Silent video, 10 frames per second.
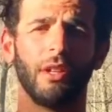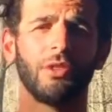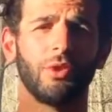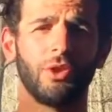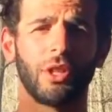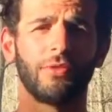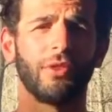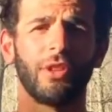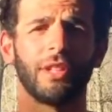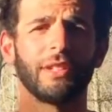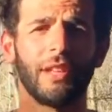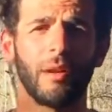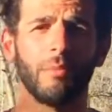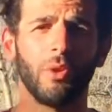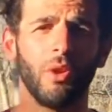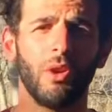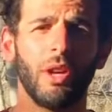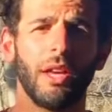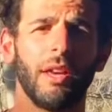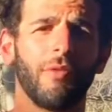So just for an example,
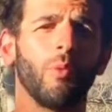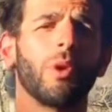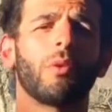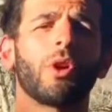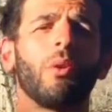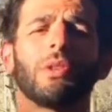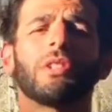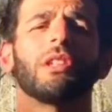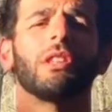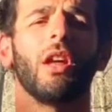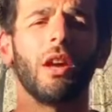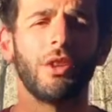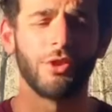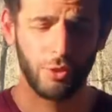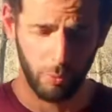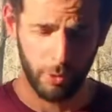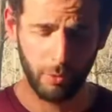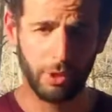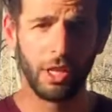if we were going to lunge, we would